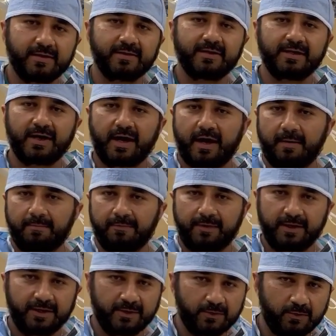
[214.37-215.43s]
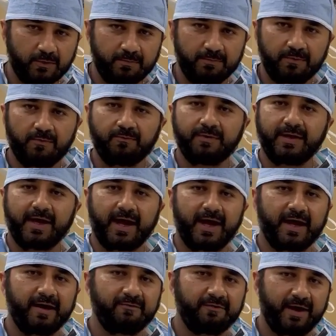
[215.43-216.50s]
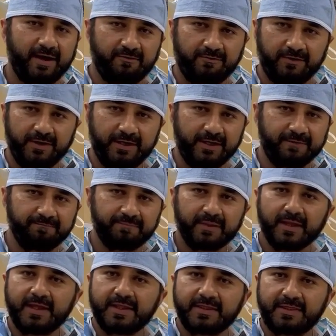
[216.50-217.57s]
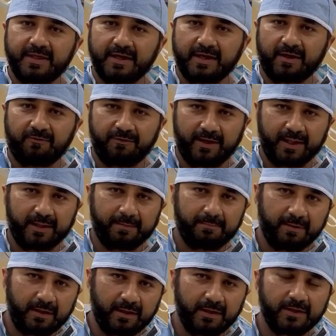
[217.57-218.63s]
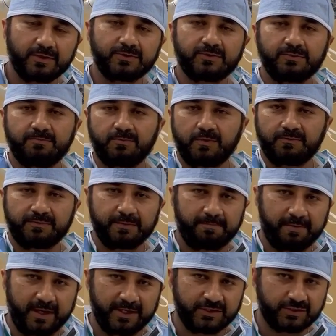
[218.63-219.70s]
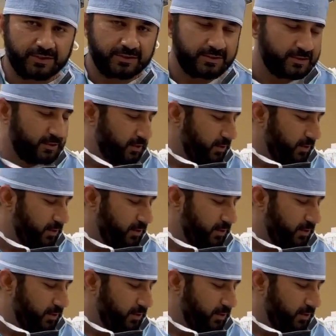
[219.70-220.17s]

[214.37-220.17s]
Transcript: the operating room, we have everything available to move the patient.